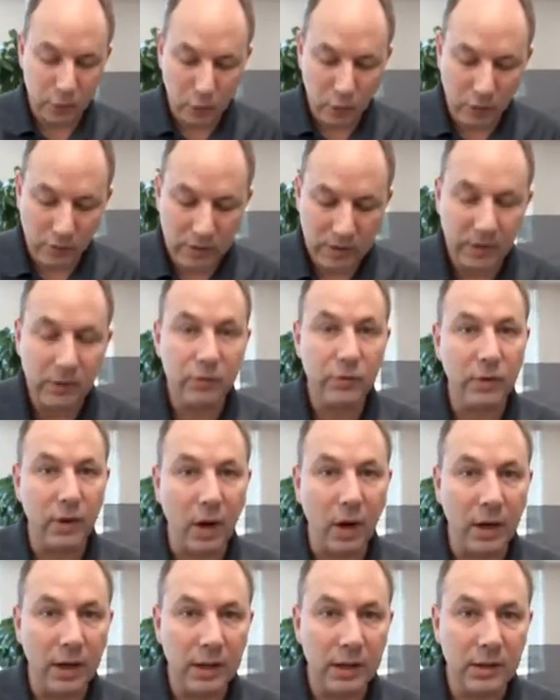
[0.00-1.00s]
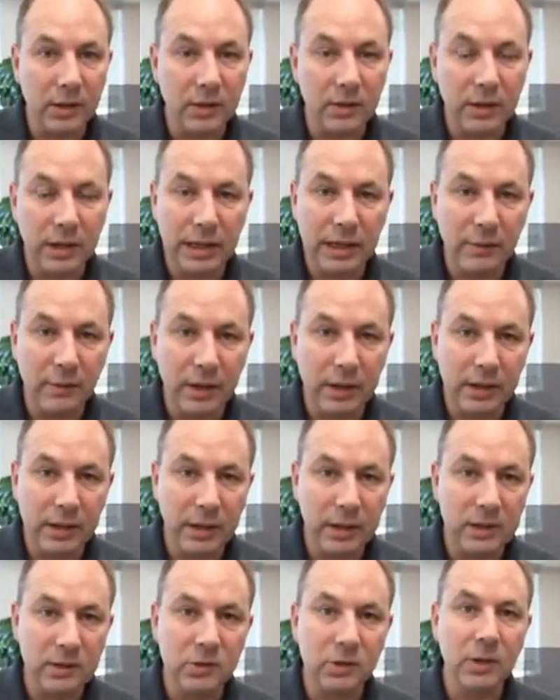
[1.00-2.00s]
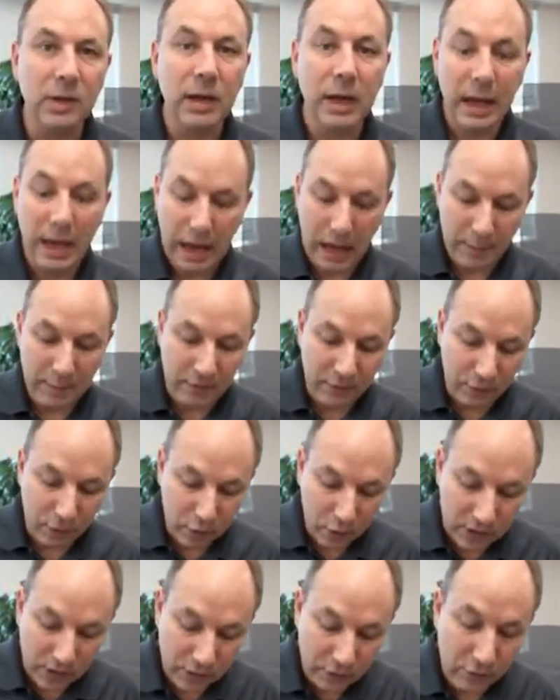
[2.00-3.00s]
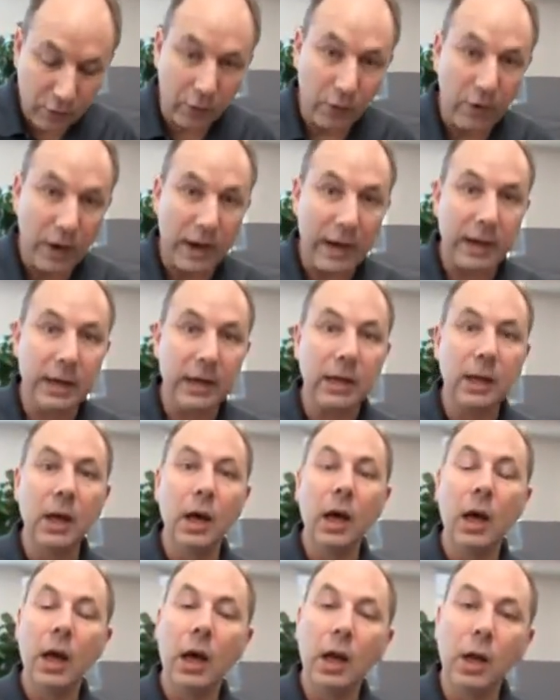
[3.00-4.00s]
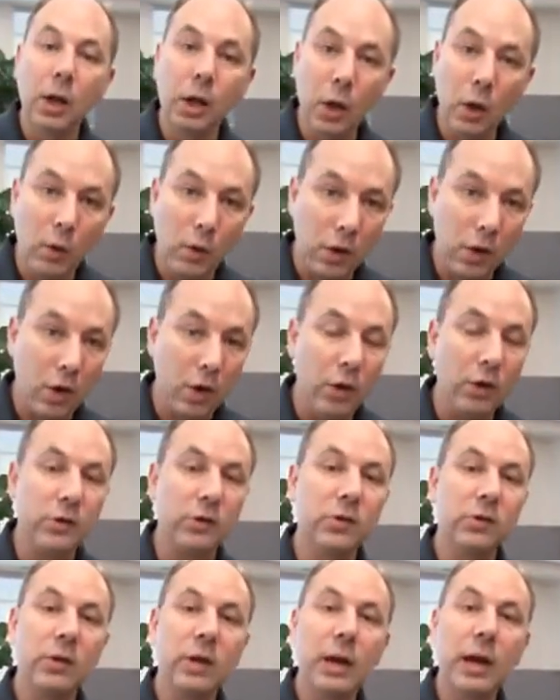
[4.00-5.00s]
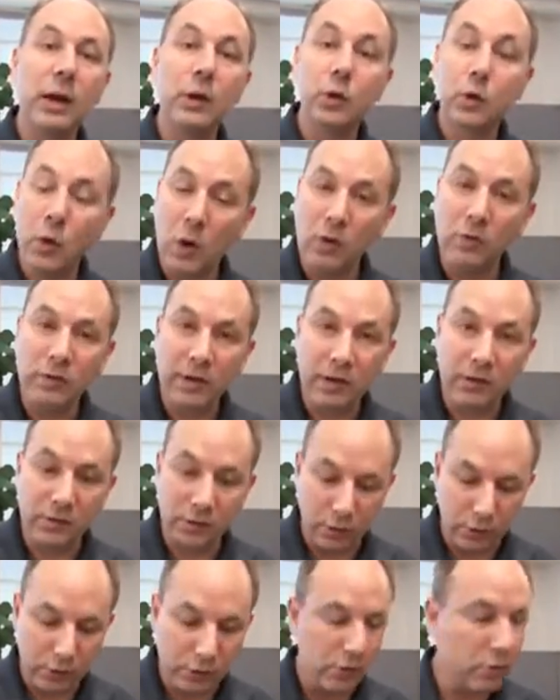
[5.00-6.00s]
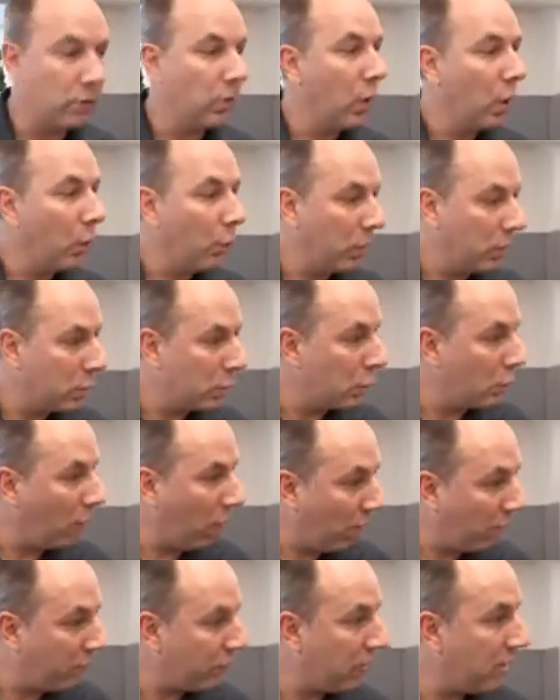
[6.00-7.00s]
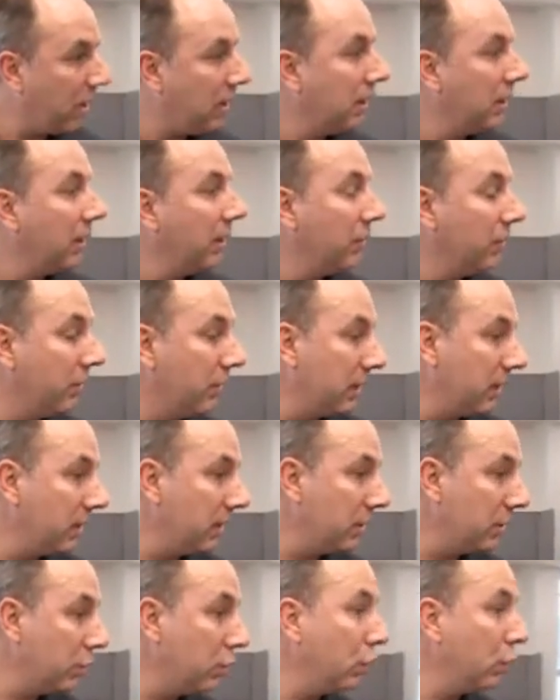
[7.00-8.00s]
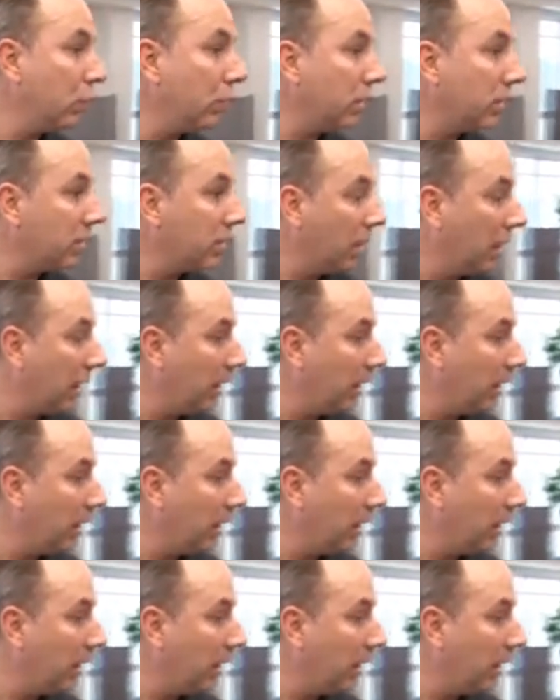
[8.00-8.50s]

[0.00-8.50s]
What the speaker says: 12 gig for the high-end AnyRAID cards. If you're looking for a lower cost 12 gig solution, we do offer the newer